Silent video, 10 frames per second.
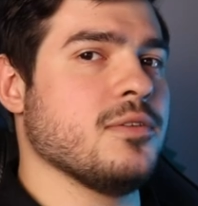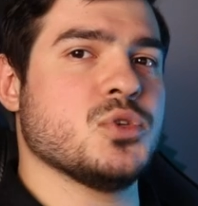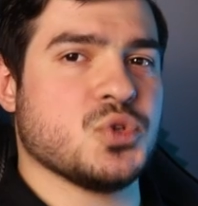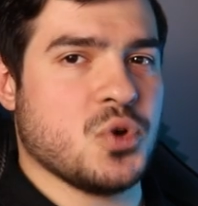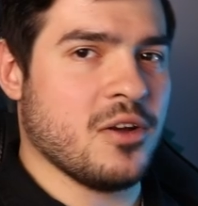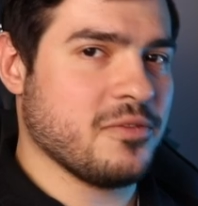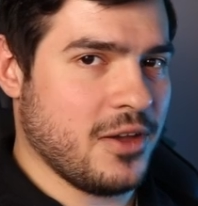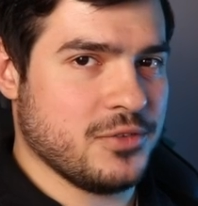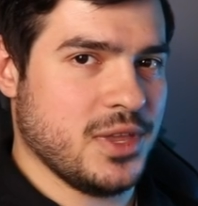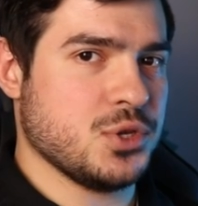give you a strong
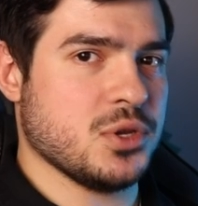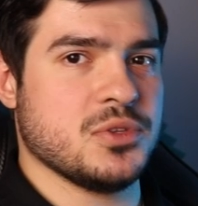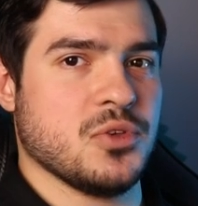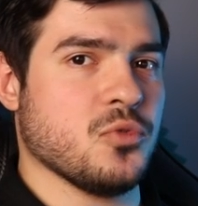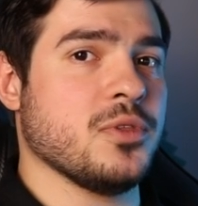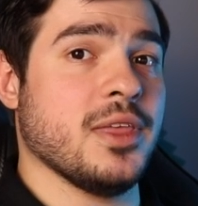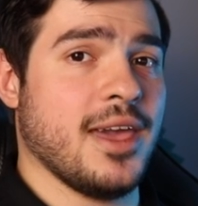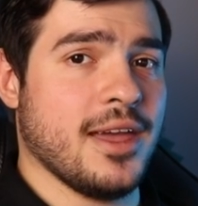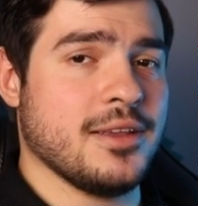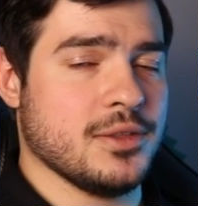foundation to really
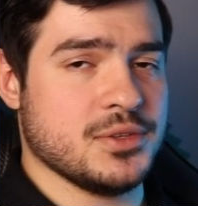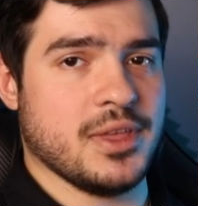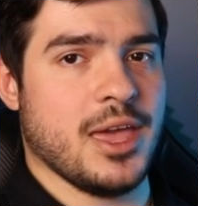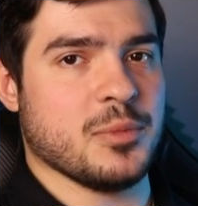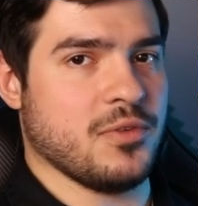get into game